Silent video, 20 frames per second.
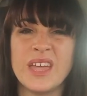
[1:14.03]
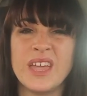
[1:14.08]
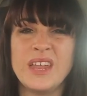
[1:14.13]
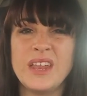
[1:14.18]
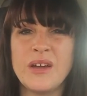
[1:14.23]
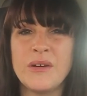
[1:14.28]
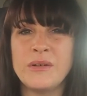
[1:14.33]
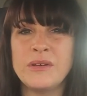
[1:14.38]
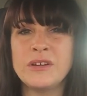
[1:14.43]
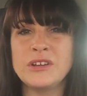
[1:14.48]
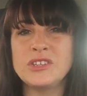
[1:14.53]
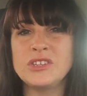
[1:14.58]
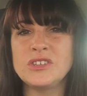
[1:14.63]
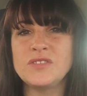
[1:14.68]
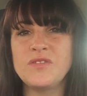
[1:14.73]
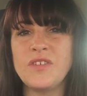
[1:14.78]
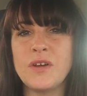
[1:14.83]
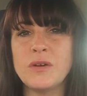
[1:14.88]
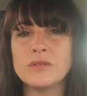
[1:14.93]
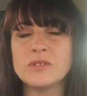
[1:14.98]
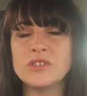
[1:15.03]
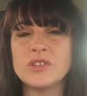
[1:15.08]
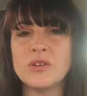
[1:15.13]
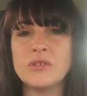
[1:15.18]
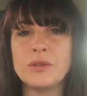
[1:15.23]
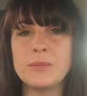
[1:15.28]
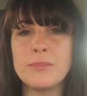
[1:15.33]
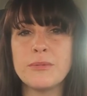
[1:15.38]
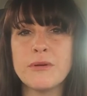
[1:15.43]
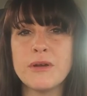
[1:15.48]
you know, and I just felt so
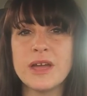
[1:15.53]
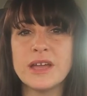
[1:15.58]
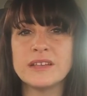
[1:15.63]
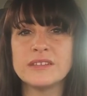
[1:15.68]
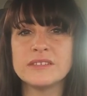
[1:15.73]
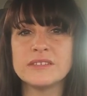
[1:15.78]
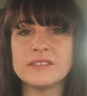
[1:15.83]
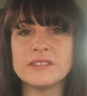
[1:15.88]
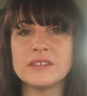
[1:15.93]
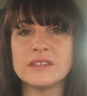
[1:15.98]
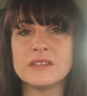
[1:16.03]
depressed,